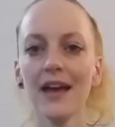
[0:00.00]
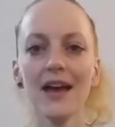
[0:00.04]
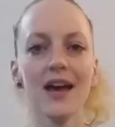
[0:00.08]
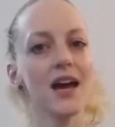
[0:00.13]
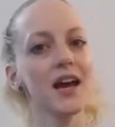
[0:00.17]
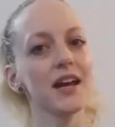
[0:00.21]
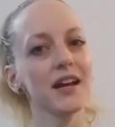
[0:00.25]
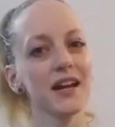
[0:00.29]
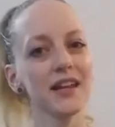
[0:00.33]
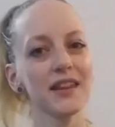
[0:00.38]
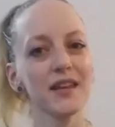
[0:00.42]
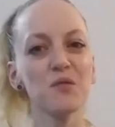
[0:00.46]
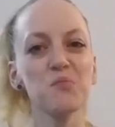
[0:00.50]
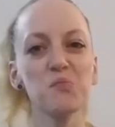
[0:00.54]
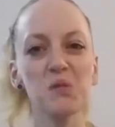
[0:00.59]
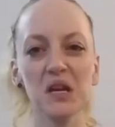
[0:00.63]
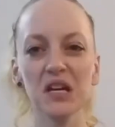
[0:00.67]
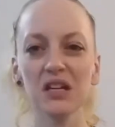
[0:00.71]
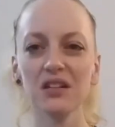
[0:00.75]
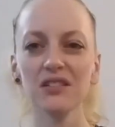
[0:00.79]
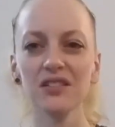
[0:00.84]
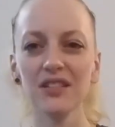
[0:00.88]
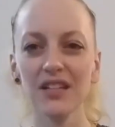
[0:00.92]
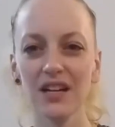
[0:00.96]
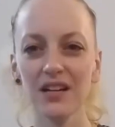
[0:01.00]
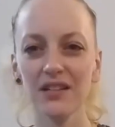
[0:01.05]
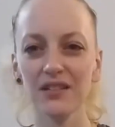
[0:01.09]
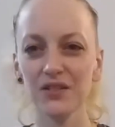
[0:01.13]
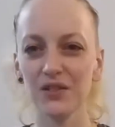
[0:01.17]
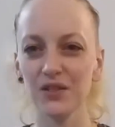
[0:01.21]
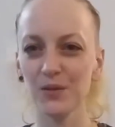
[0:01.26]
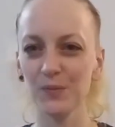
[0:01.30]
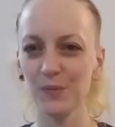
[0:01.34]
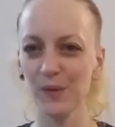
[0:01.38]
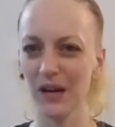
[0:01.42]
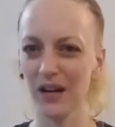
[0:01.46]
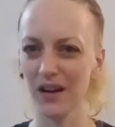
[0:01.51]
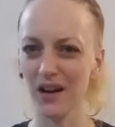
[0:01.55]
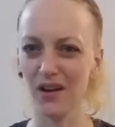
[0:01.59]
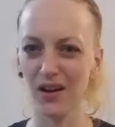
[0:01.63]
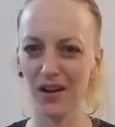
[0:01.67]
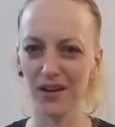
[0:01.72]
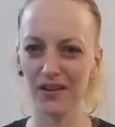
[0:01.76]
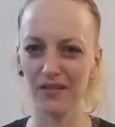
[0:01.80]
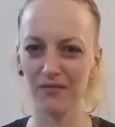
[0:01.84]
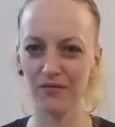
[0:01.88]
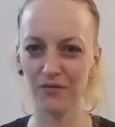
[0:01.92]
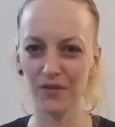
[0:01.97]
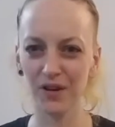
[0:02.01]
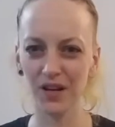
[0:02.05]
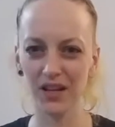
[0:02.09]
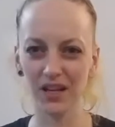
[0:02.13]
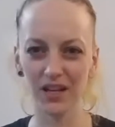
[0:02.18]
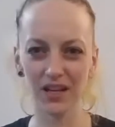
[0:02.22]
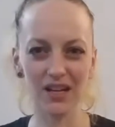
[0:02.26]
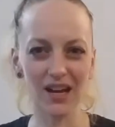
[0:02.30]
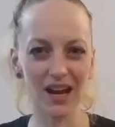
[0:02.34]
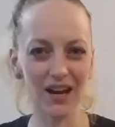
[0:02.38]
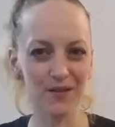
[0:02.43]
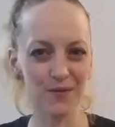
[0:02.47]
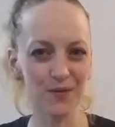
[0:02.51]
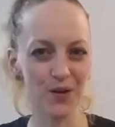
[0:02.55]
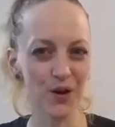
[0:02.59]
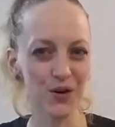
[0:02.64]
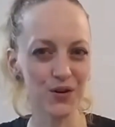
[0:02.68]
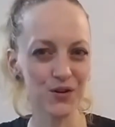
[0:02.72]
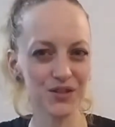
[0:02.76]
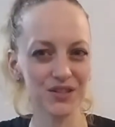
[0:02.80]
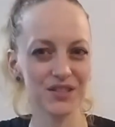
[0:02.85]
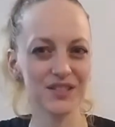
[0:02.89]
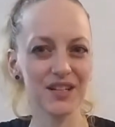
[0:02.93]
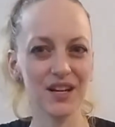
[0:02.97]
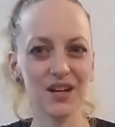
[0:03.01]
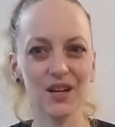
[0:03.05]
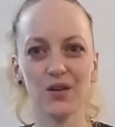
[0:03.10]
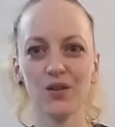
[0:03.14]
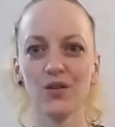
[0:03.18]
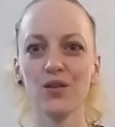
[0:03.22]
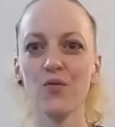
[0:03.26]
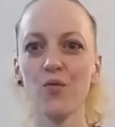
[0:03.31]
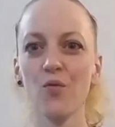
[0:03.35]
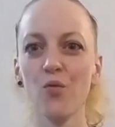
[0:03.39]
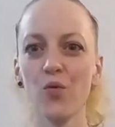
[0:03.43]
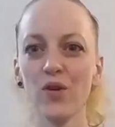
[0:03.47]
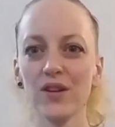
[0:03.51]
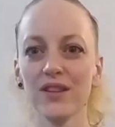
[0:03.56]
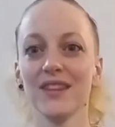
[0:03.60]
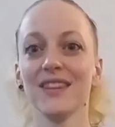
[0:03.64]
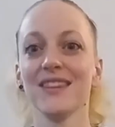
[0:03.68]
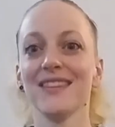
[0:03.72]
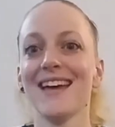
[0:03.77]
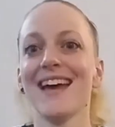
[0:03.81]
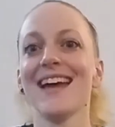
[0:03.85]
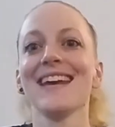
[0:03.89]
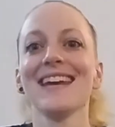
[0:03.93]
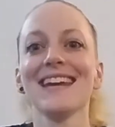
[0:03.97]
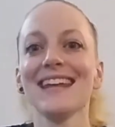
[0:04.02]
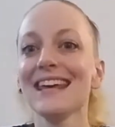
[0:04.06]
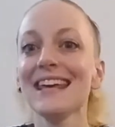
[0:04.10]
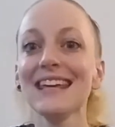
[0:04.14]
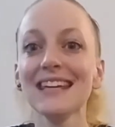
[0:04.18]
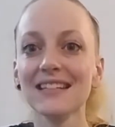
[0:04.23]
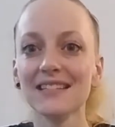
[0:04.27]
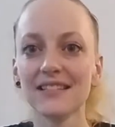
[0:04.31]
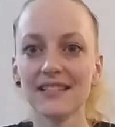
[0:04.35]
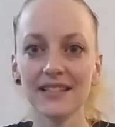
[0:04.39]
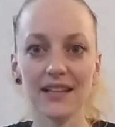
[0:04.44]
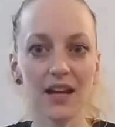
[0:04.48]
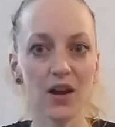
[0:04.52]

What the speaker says: And I think beginner dancers might not really kind of understand what that is.